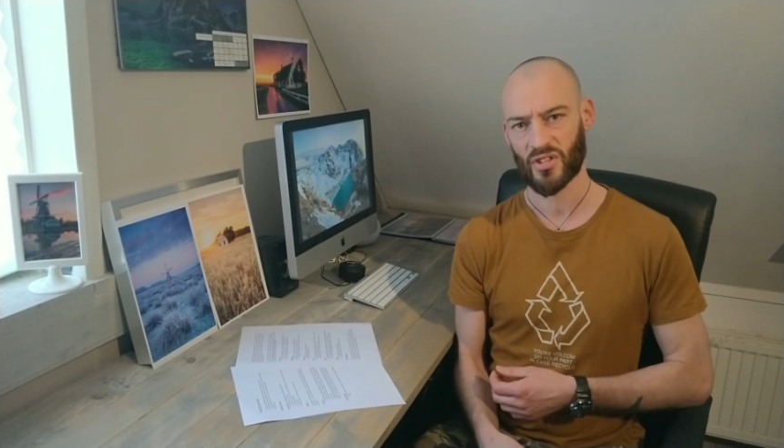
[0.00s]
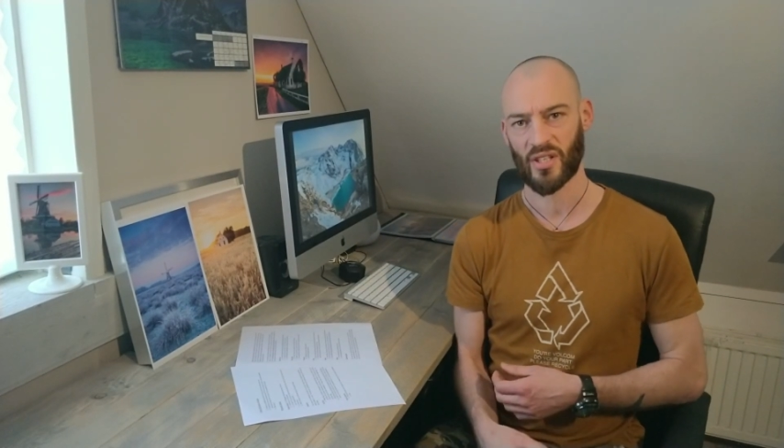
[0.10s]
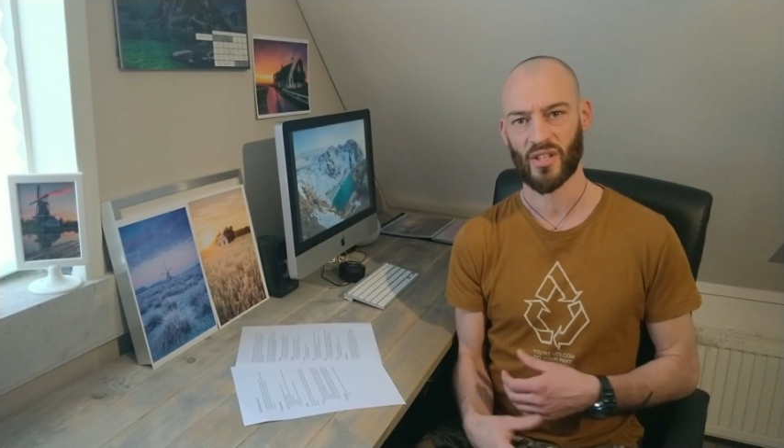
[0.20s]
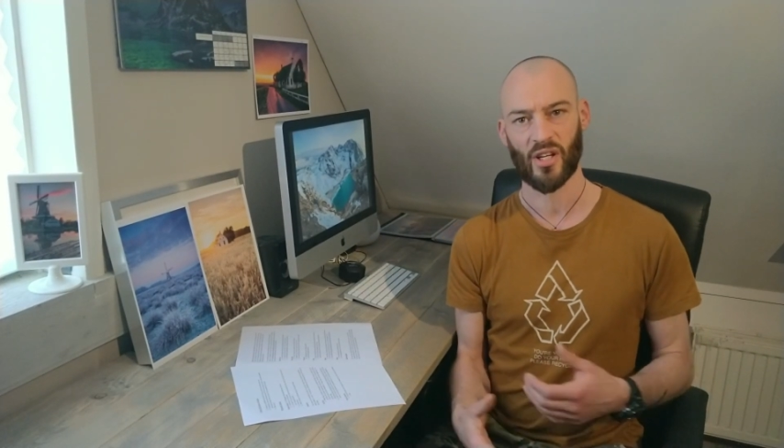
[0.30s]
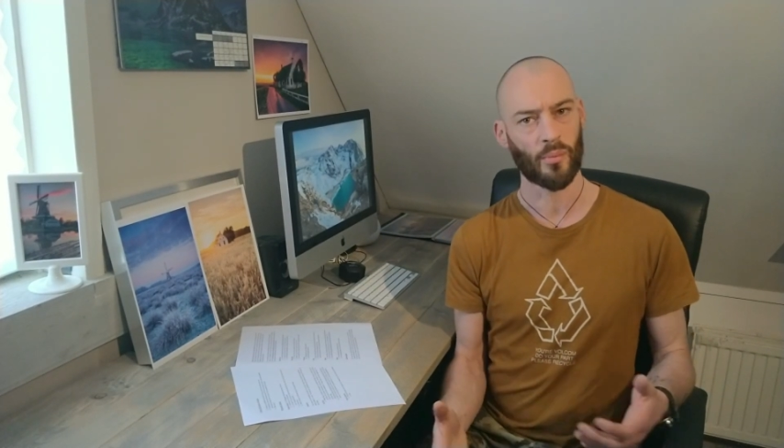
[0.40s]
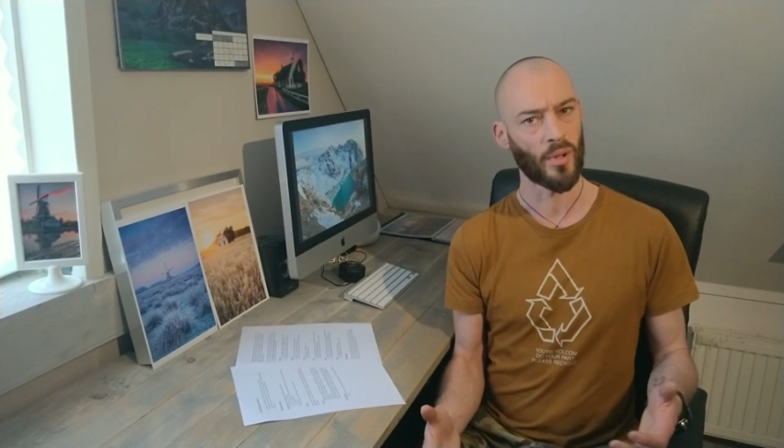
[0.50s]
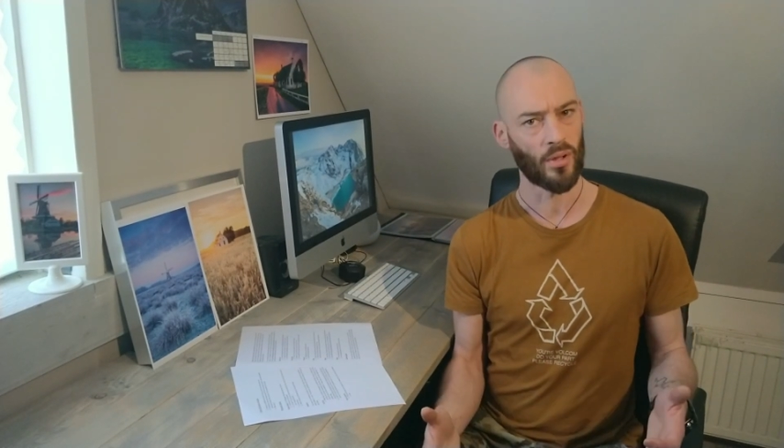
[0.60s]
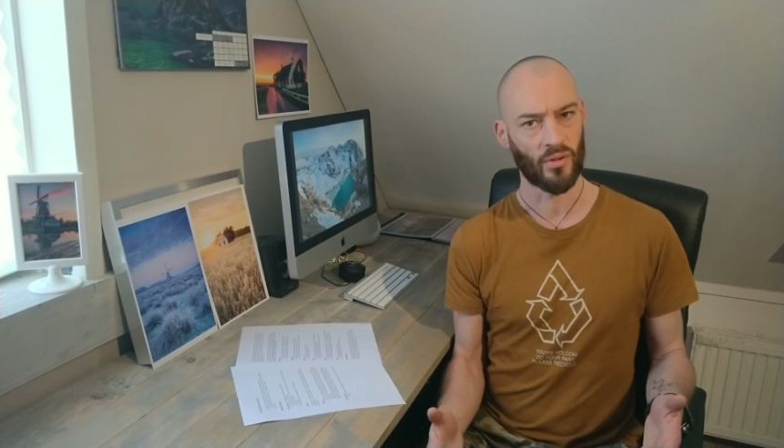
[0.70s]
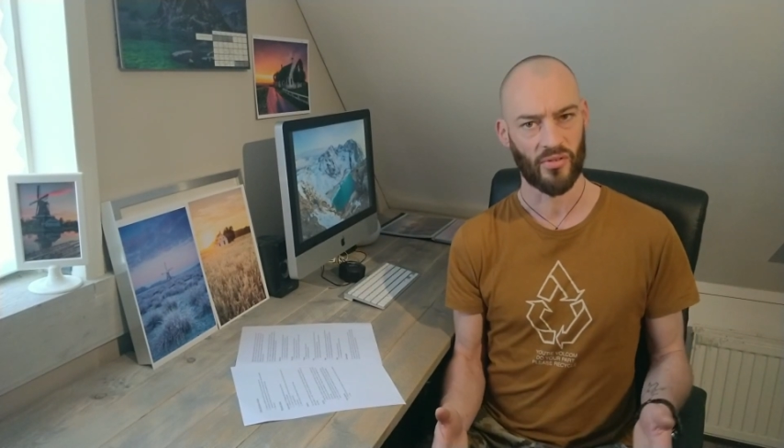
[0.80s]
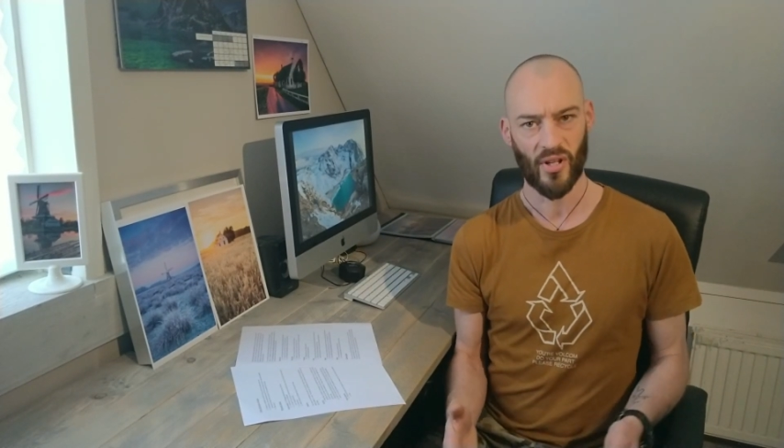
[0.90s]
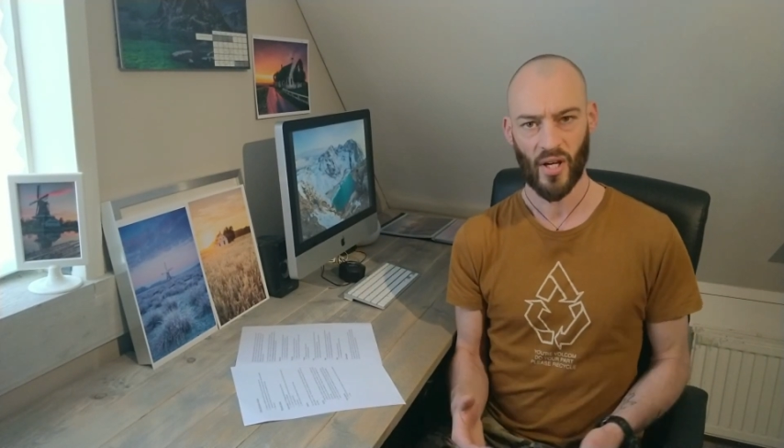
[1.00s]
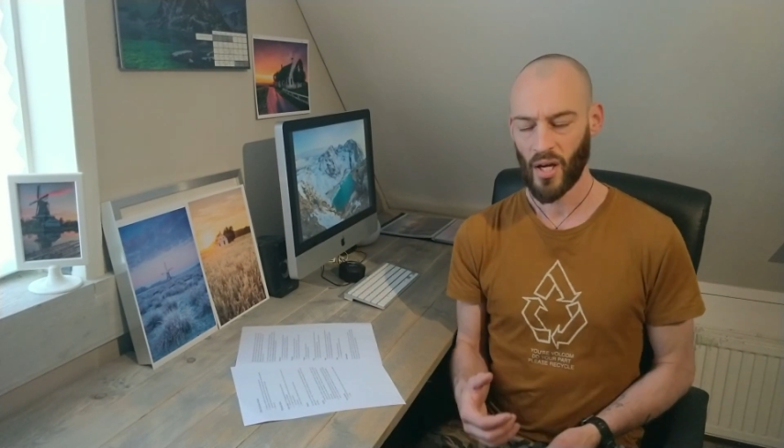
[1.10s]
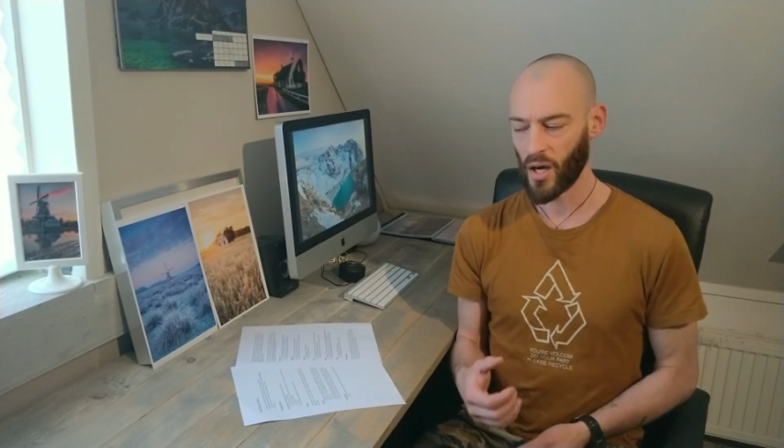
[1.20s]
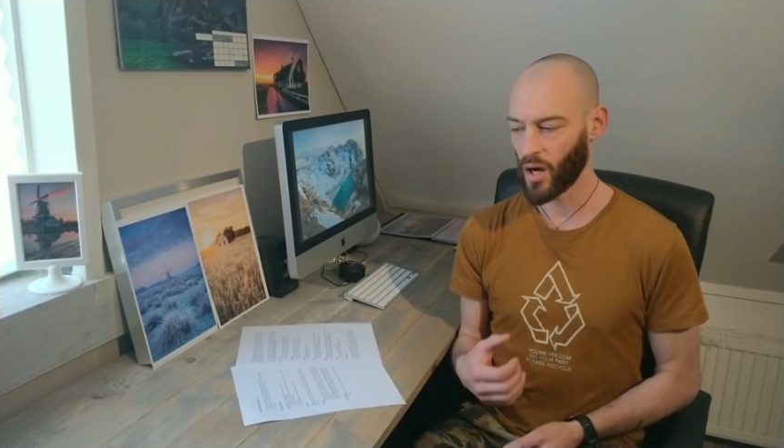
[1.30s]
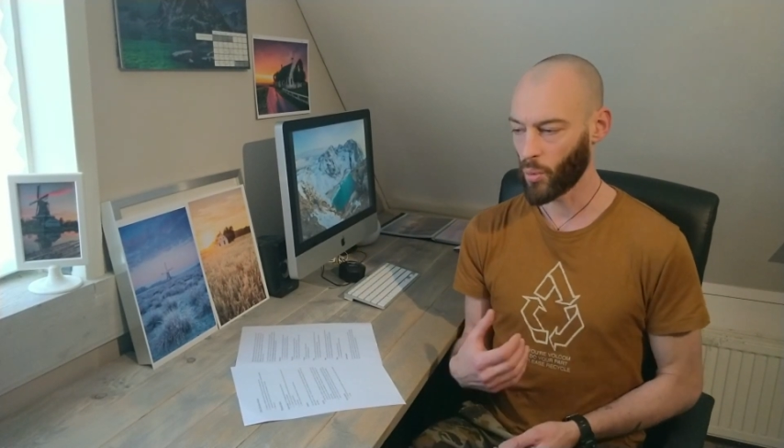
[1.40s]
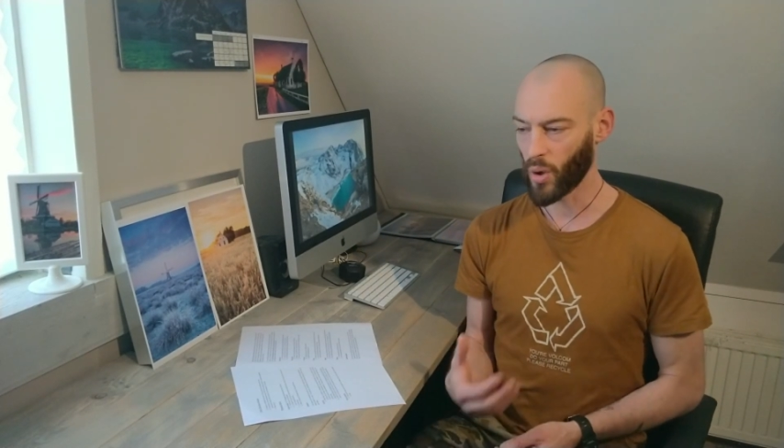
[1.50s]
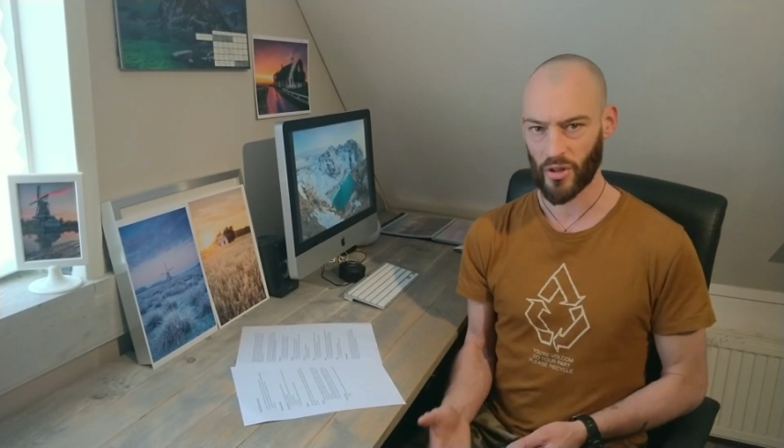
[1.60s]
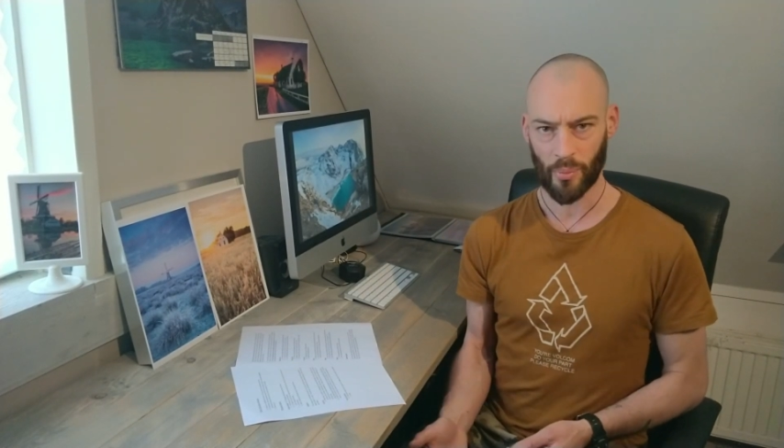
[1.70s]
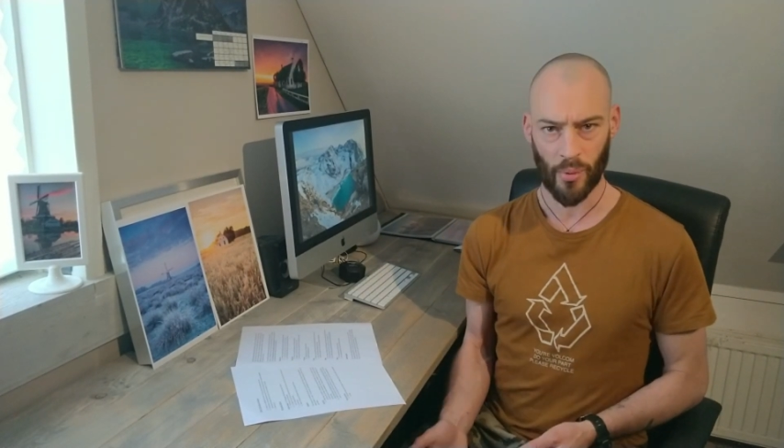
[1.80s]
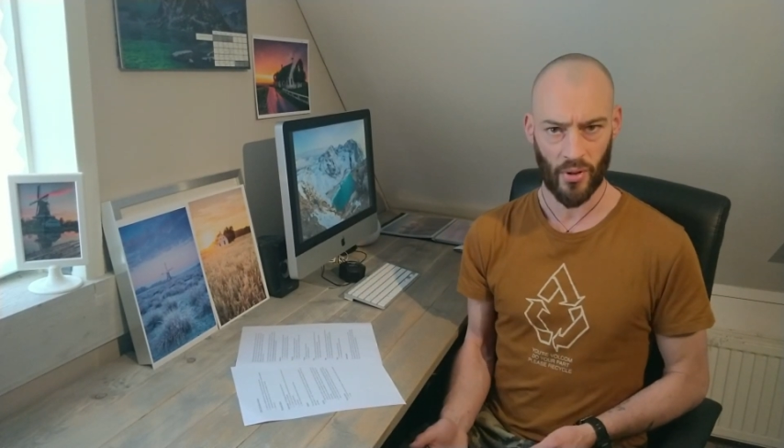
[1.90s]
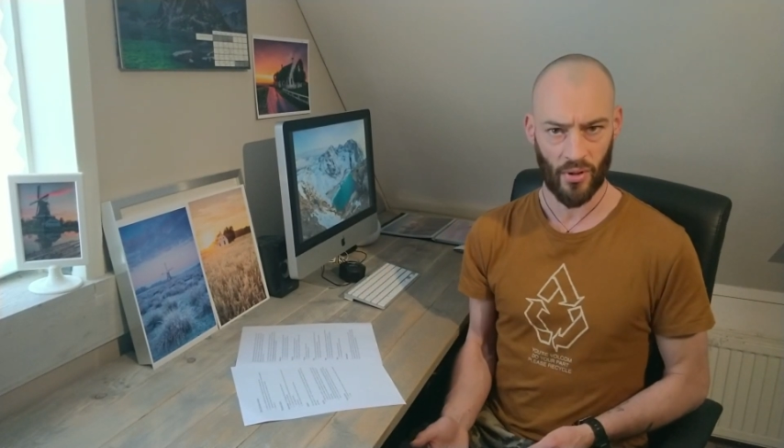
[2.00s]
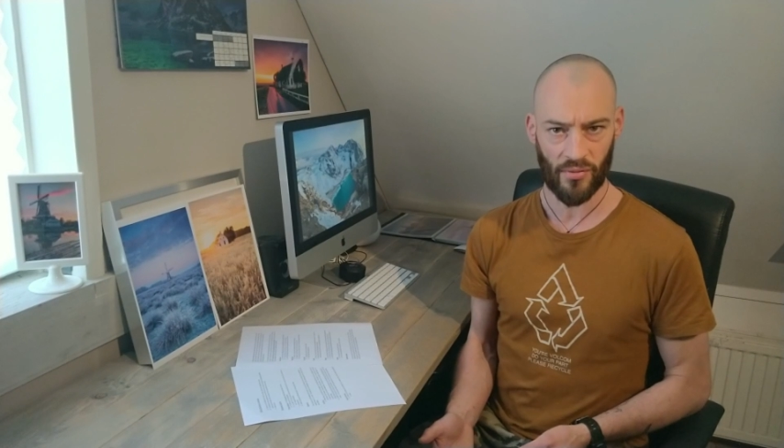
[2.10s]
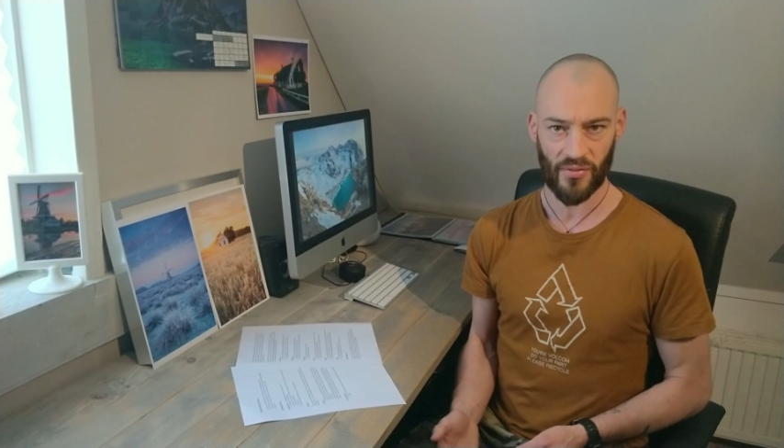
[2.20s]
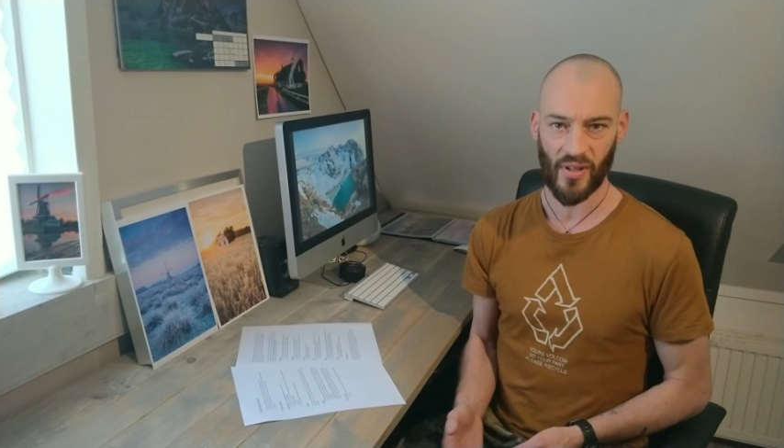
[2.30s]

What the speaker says: and they are both waterproof.